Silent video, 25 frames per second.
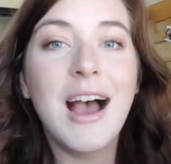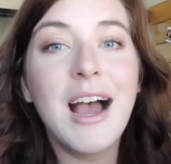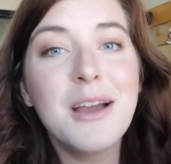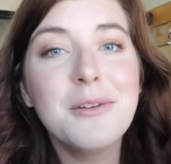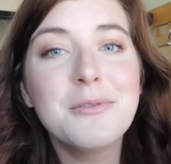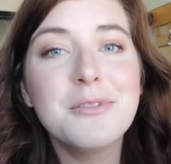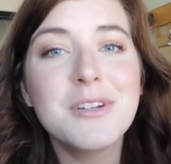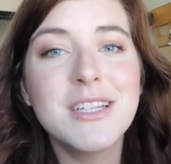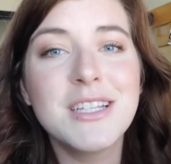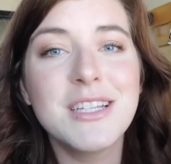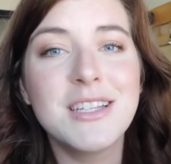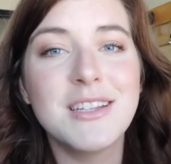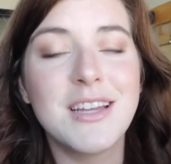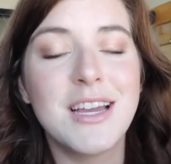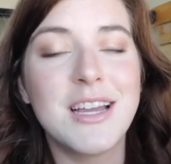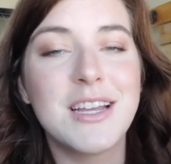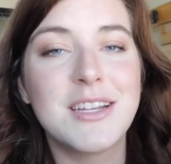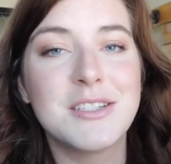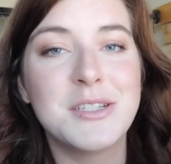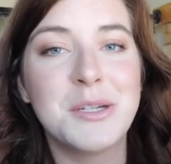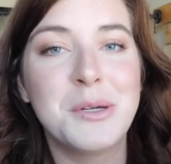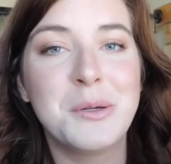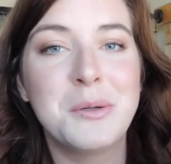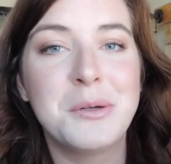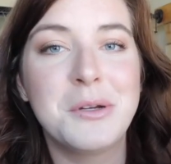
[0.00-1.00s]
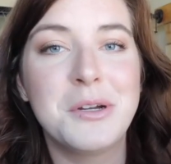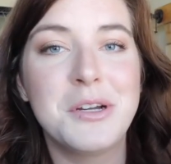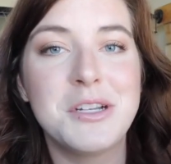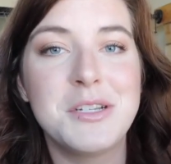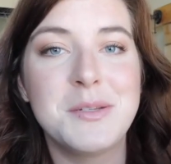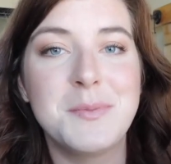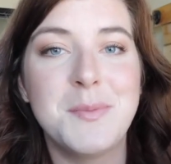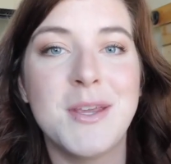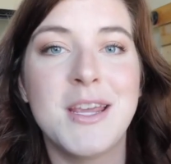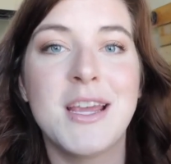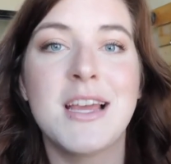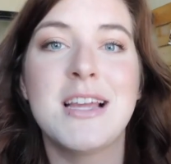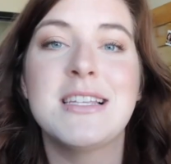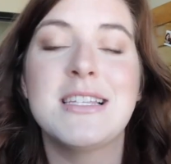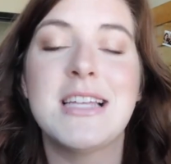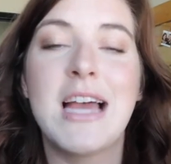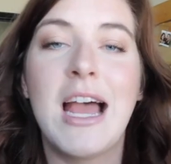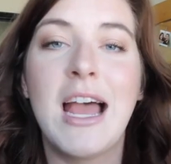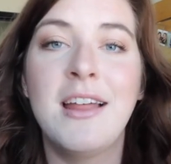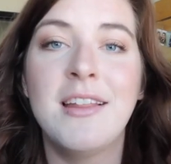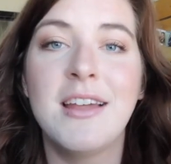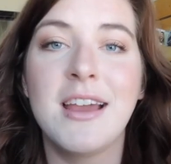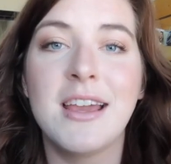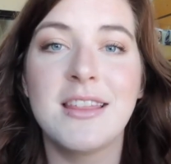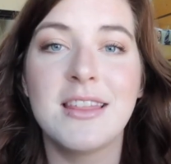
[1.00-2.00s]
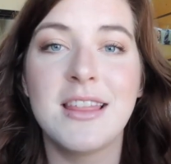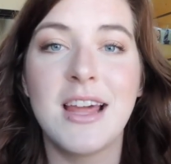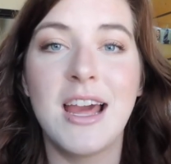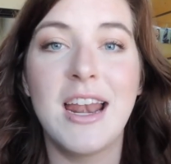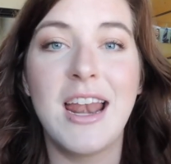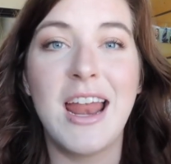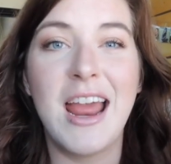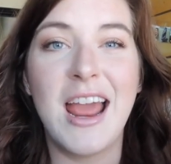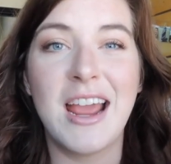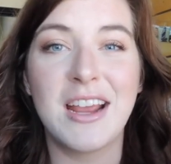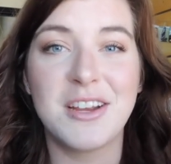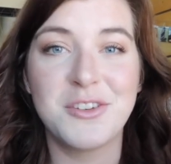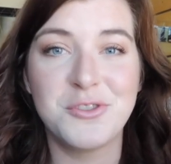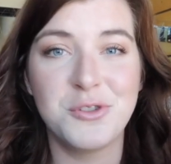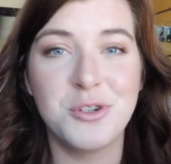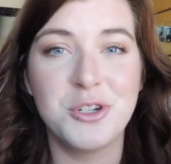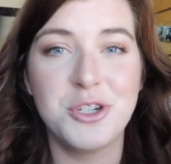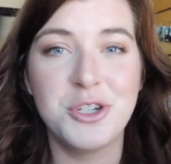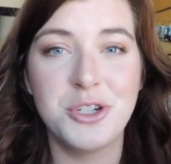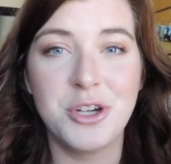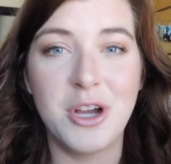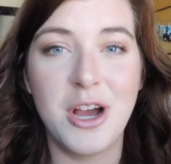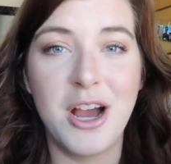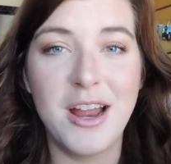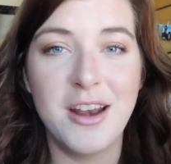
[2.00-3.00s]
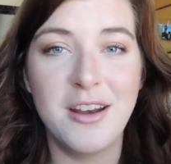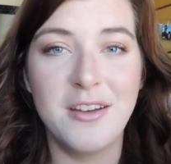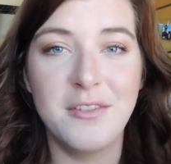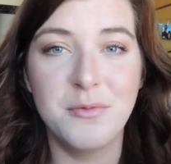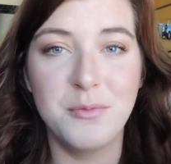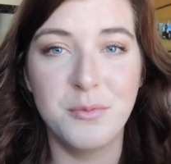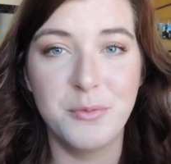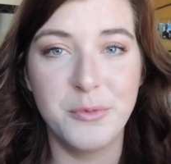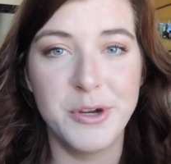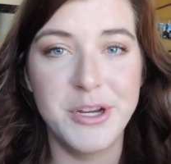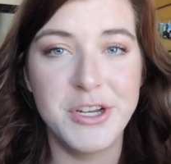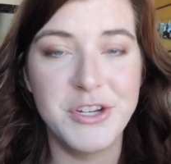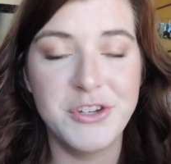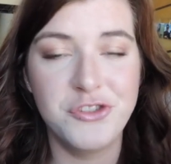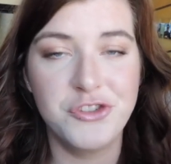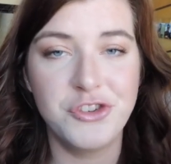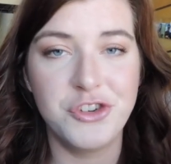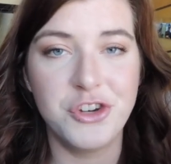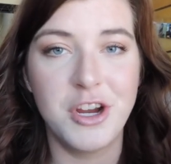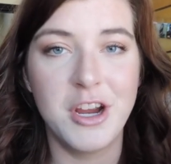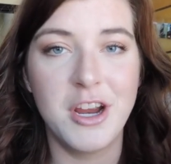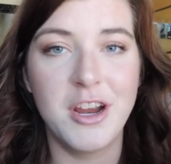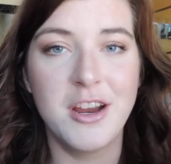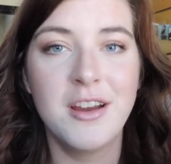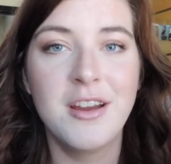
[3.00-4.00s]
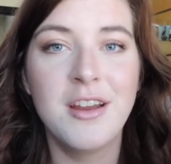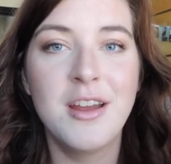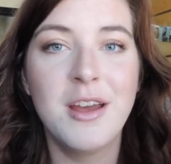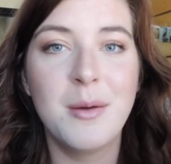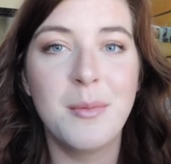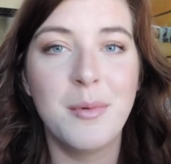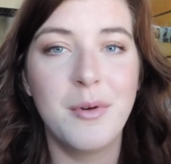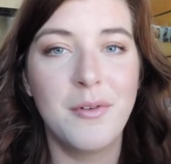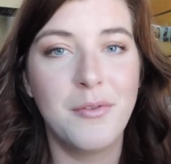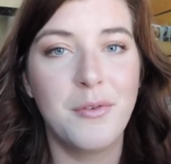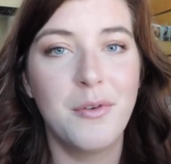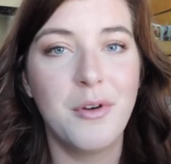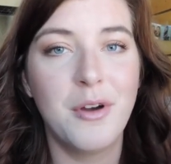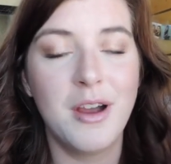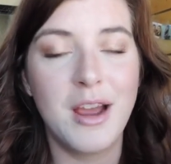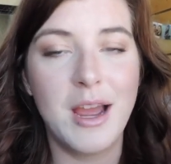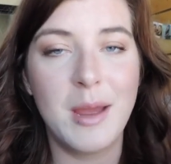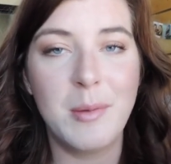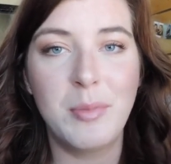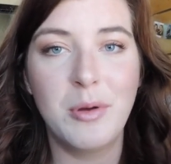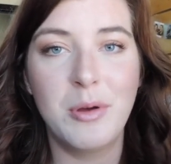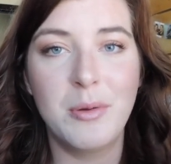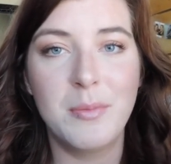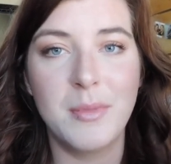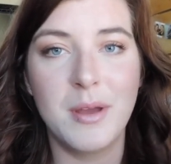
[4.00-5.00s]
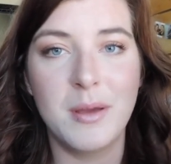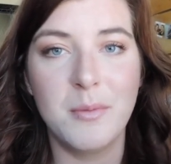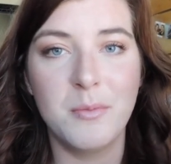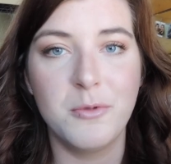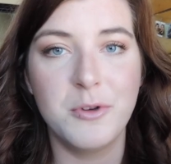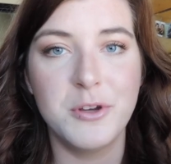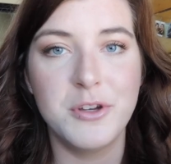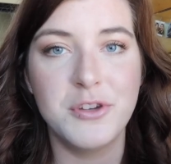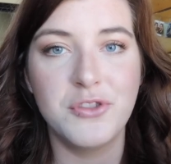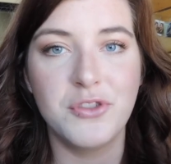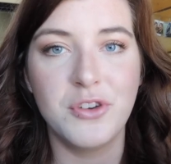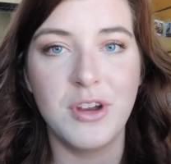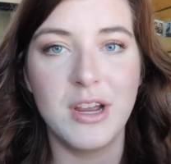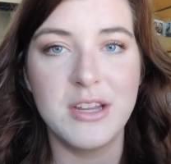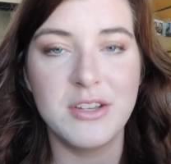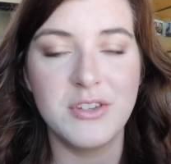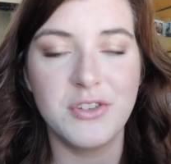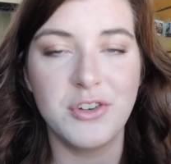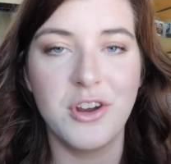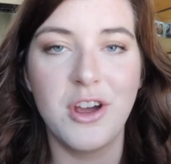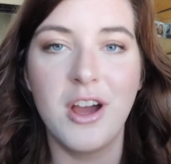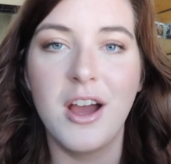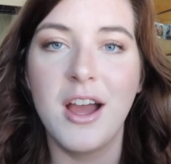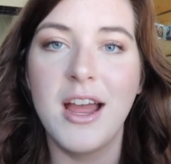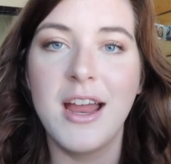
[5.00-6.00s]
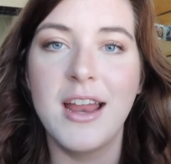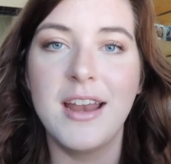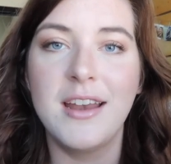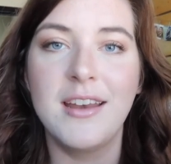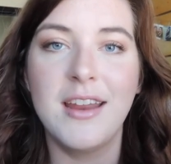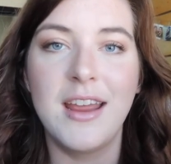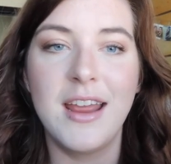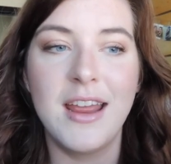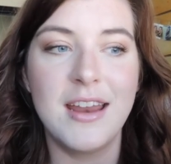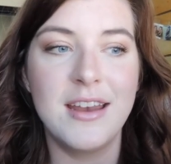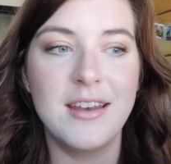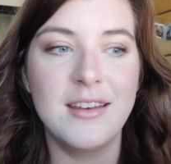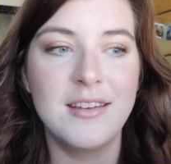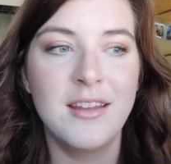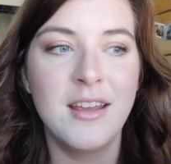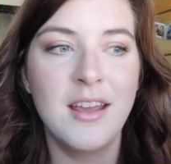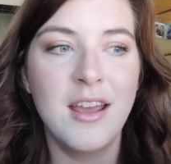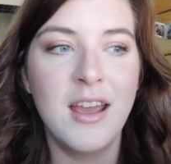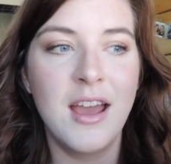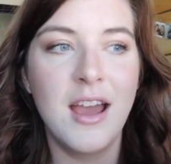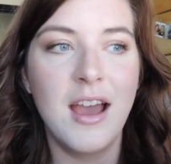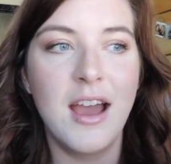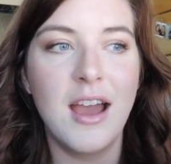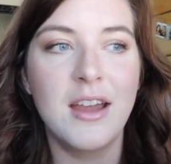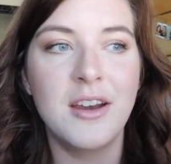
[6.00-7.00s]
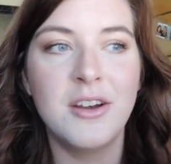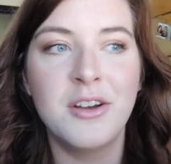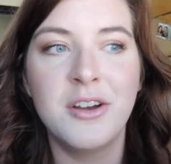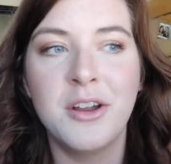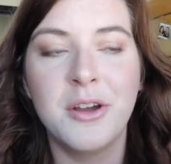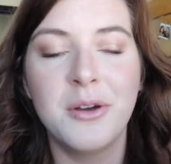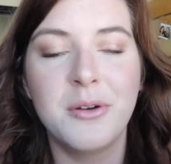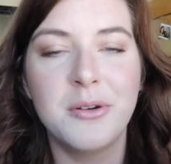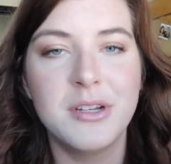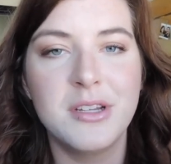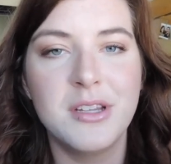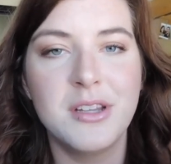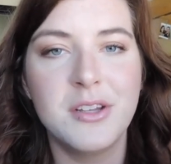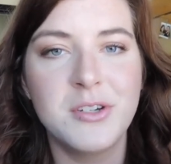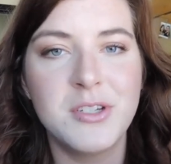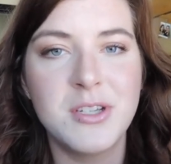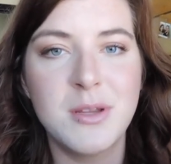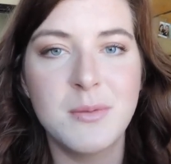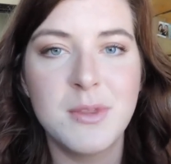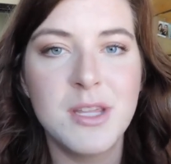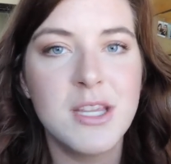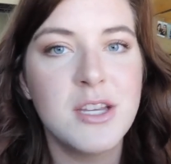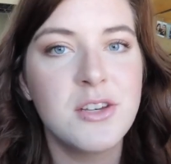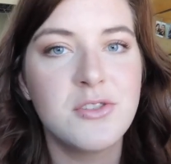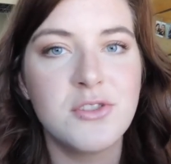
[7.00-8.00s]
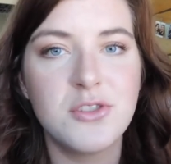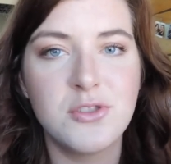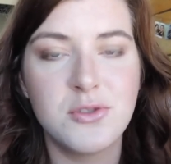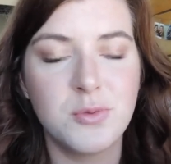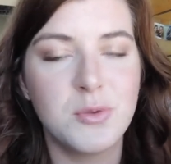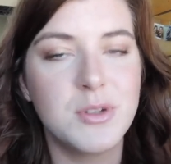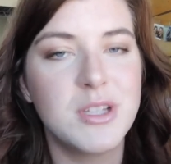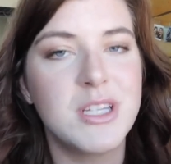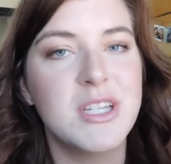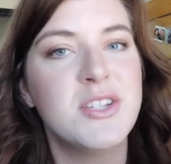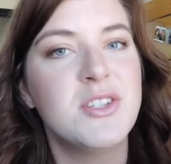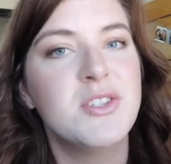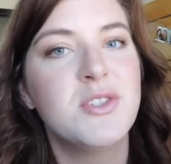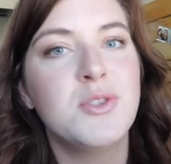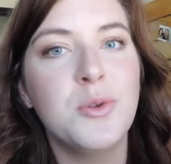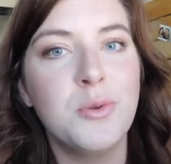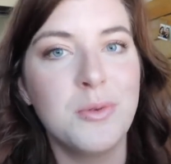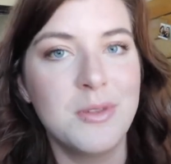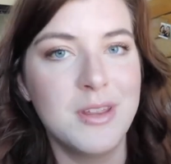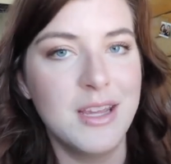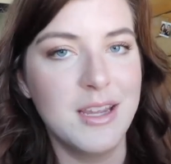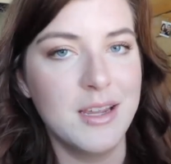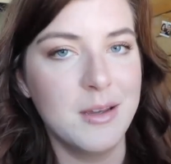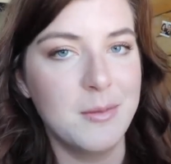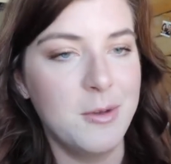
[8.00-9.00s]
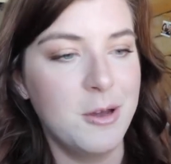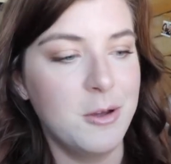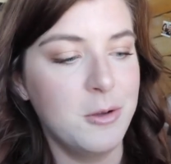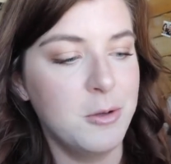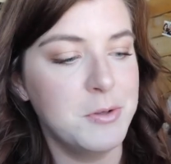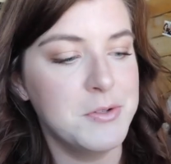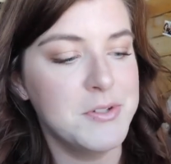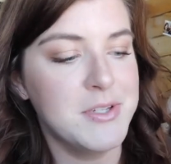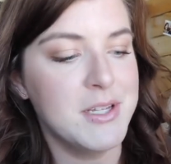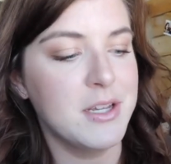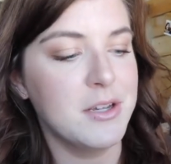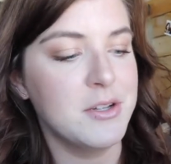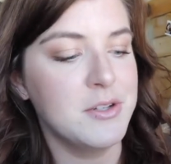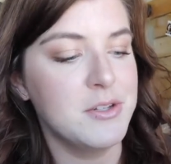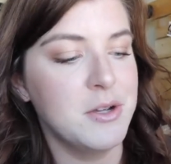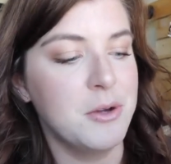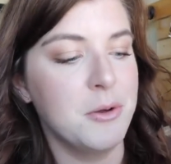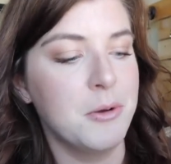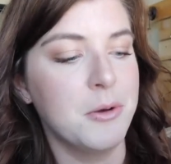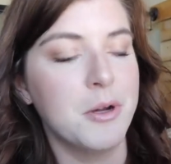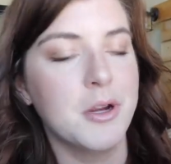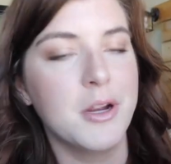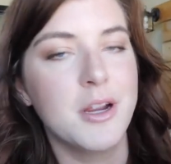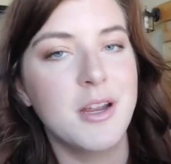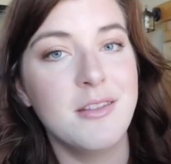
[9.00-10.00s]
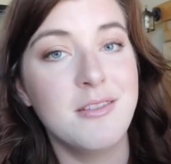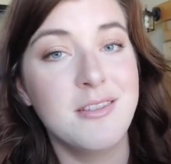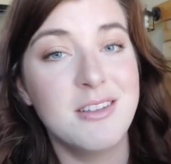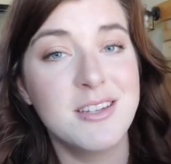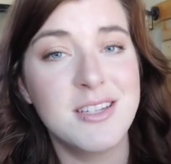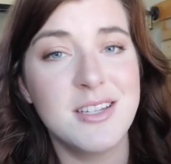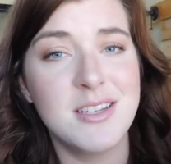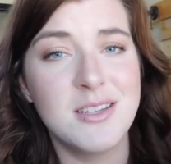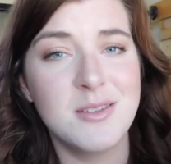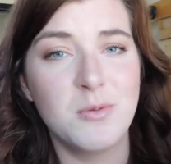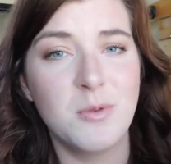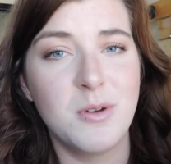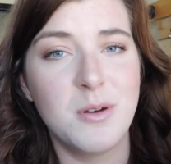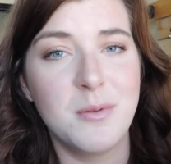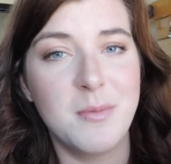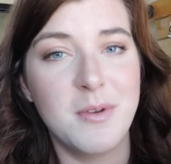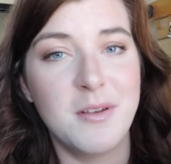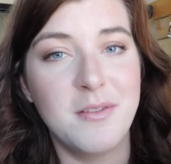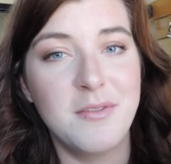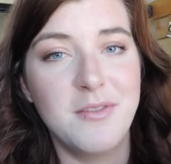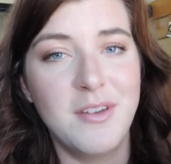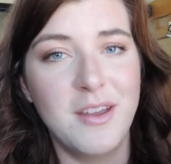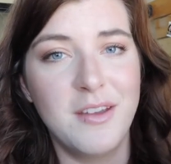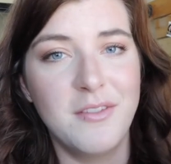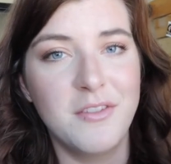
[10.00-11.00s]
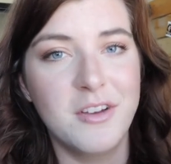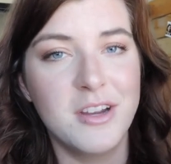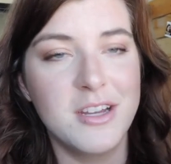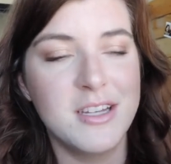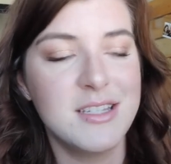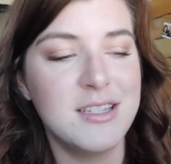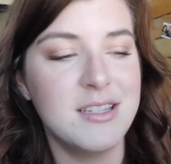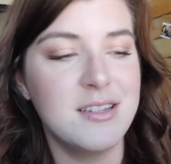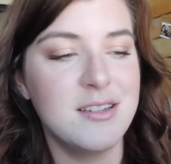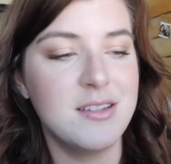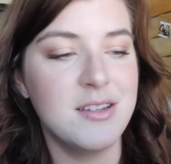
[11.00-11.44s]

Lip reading: I really like toners because I like that extra shot of moisture before I put my moisturizer on, and I don't know, there's something just really soothing about using a toner, and this is one of my favorites.